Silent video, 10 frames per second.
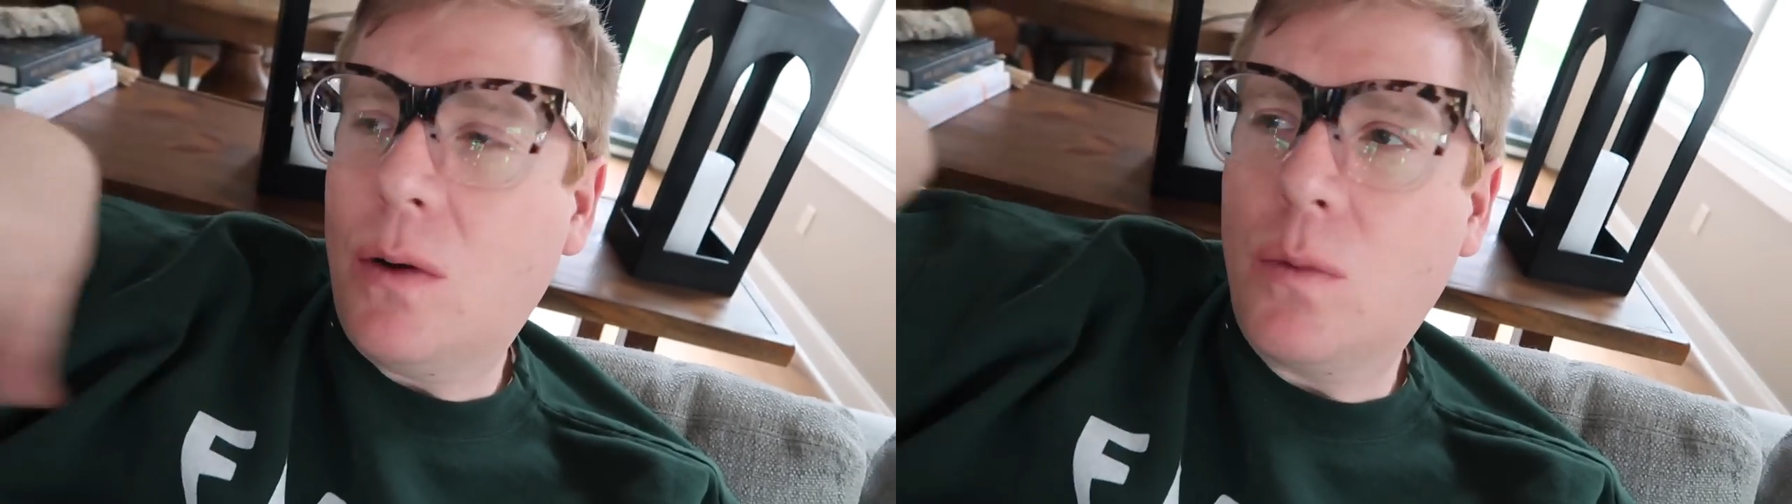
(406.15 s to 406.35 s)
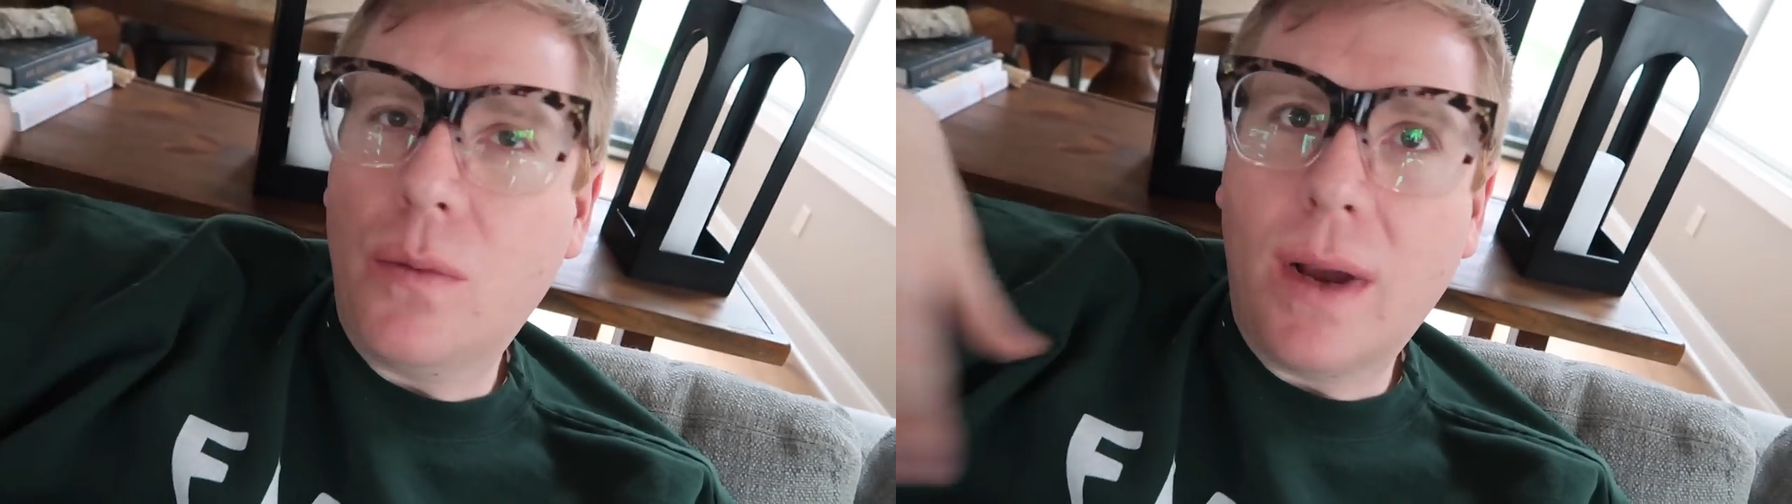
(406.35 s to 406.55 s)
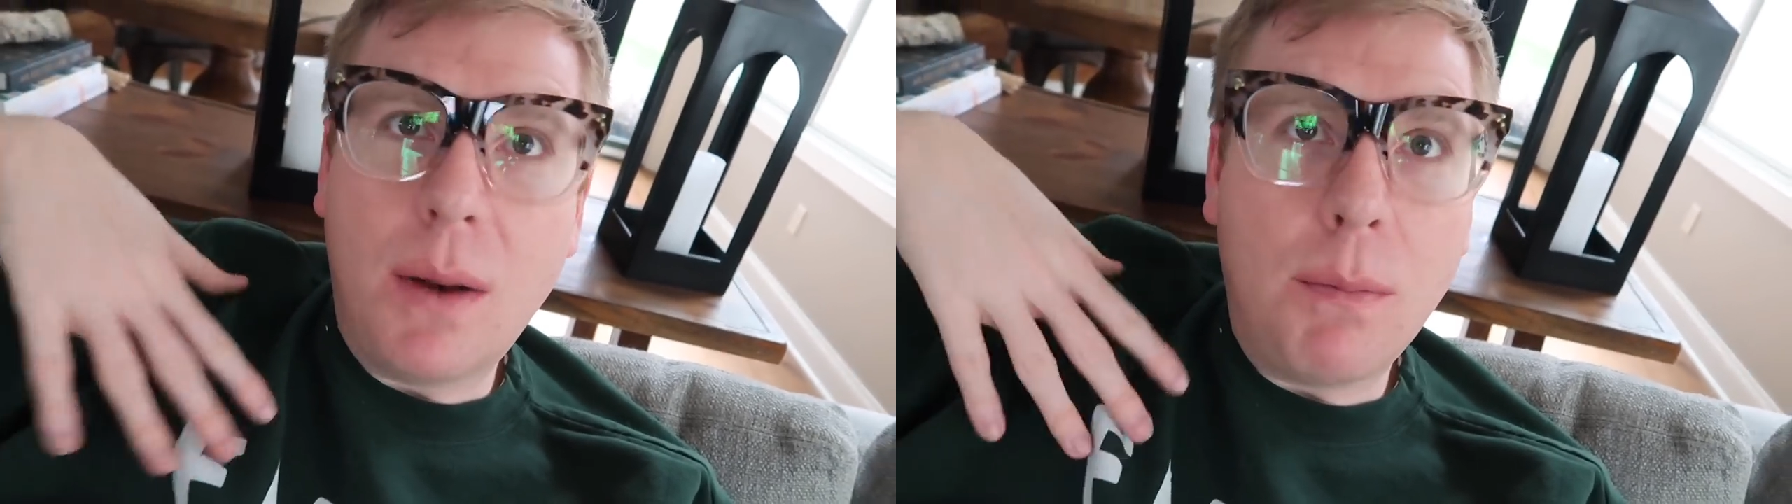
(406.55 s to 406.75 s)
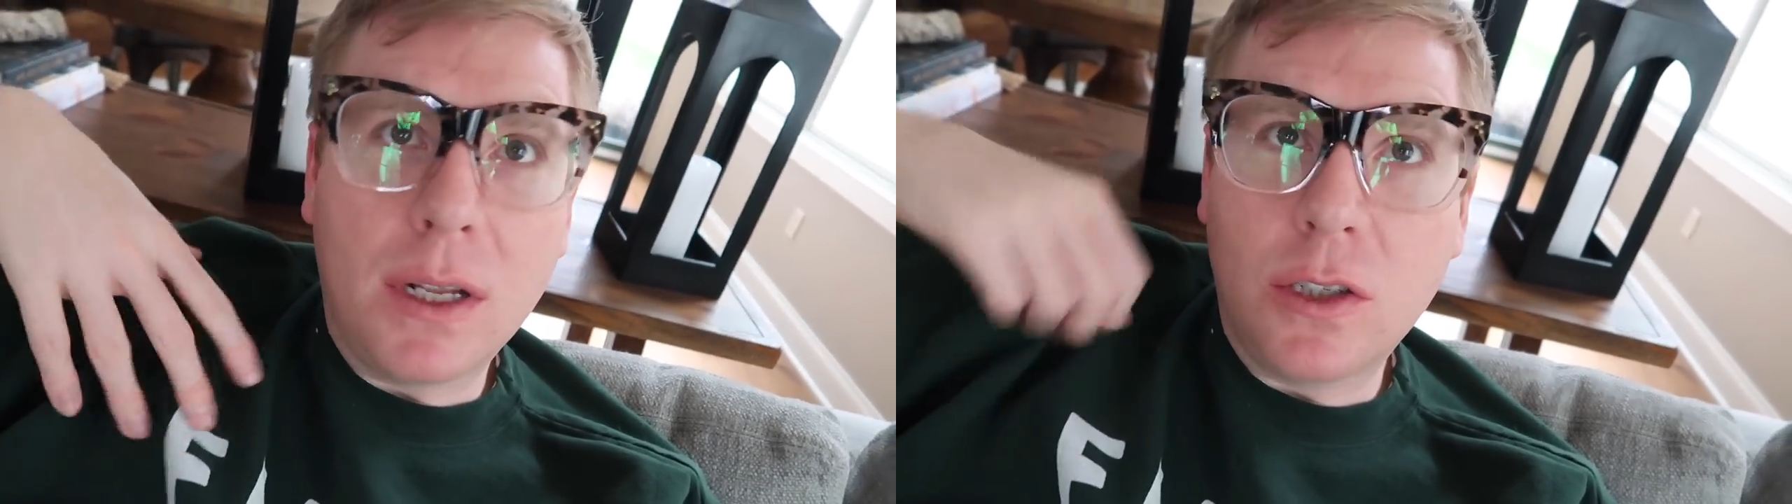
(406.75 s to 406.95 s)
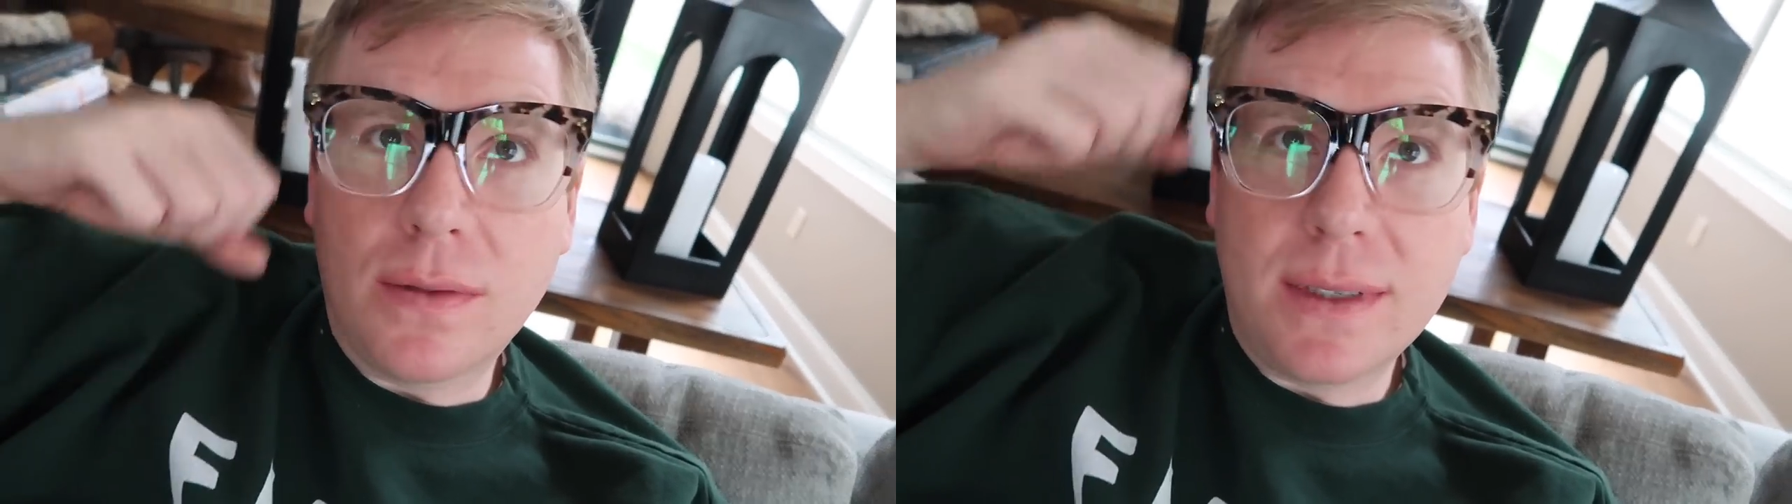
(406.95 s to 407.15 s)
and reread a
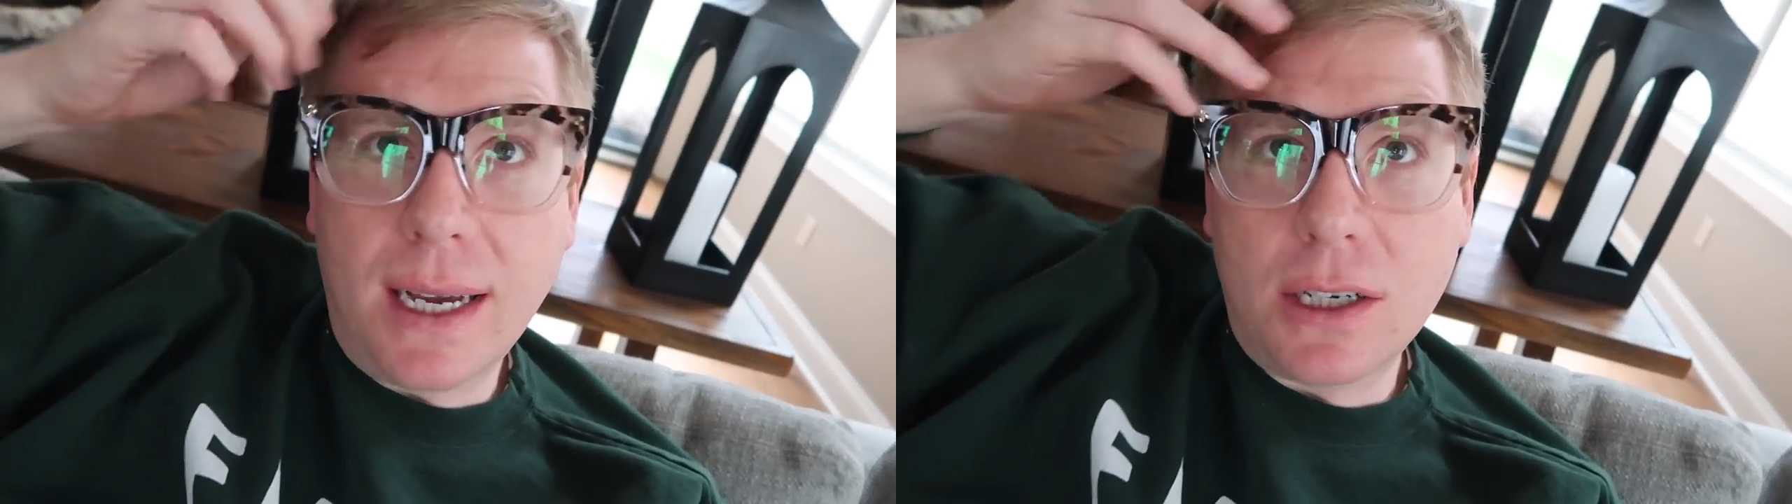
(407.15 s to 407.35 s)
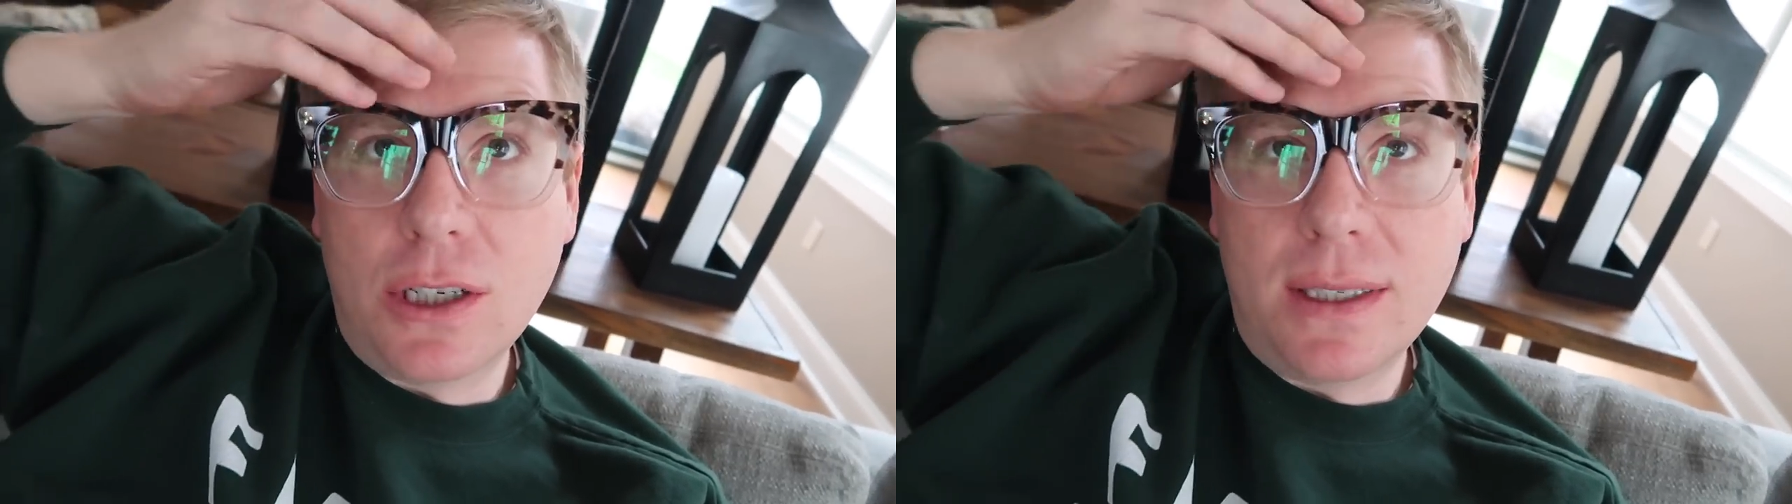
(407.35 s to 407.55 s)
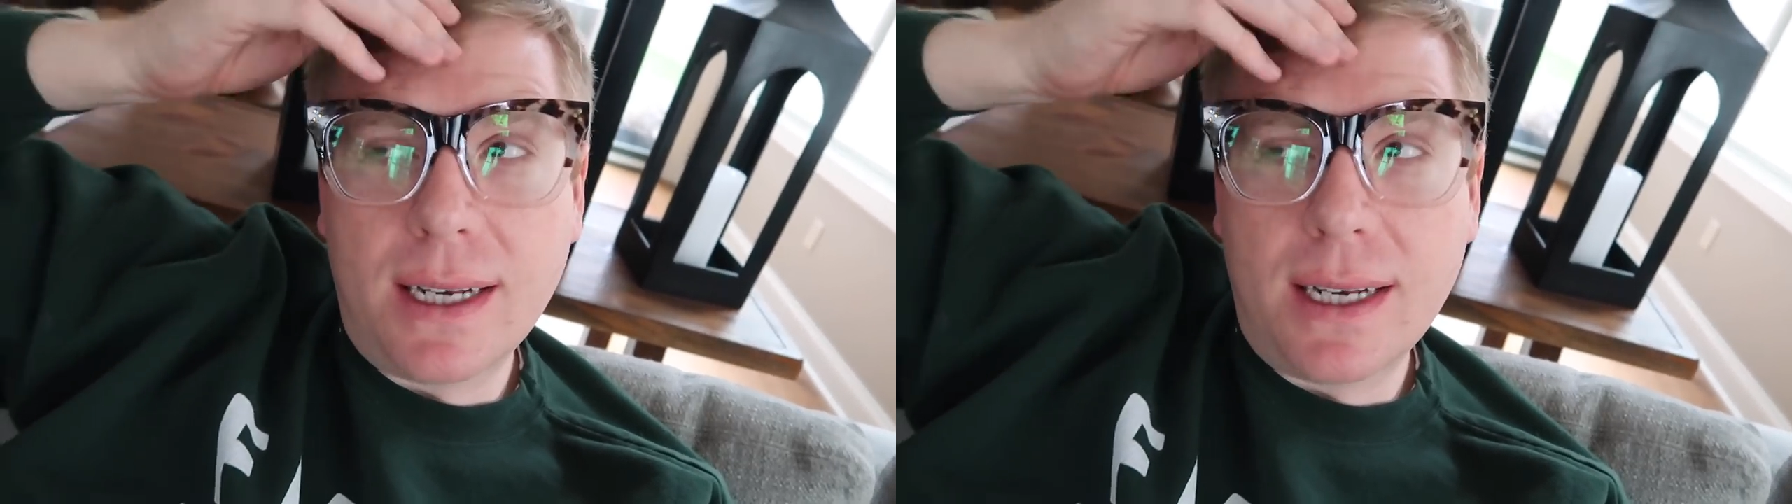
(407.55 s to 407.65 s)
bunch of sections